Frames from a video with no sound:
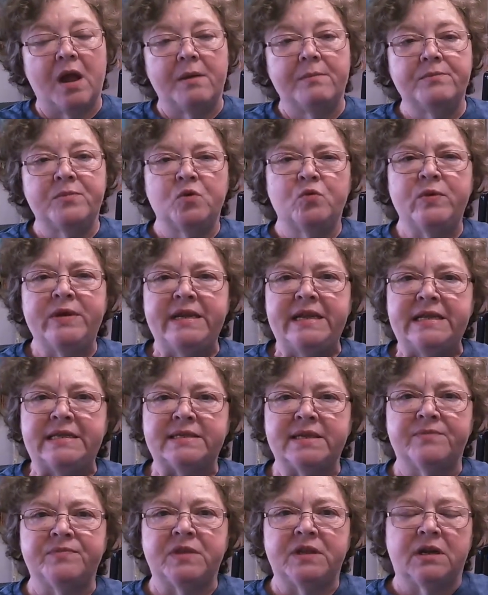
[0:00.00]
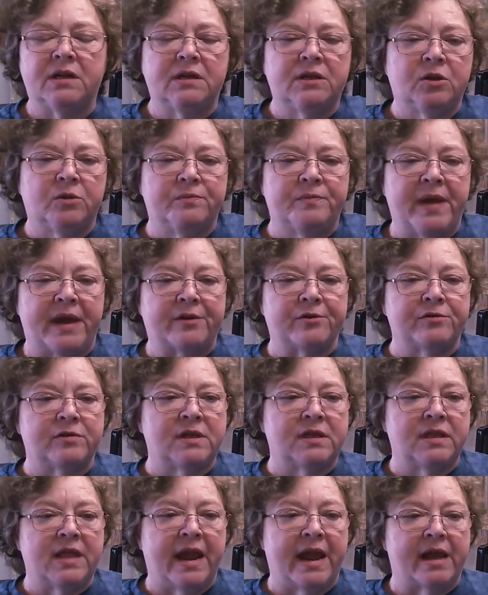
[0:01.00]
but we need something a little better
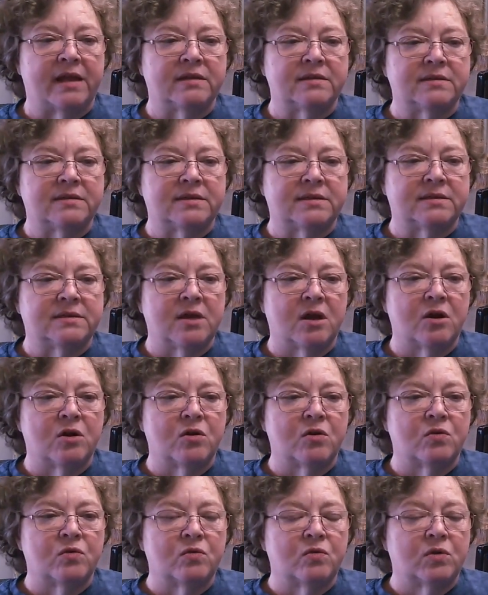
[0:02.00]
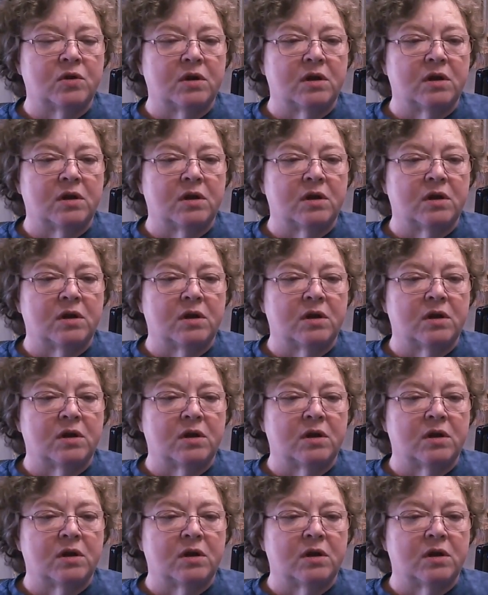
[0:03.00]
than that. So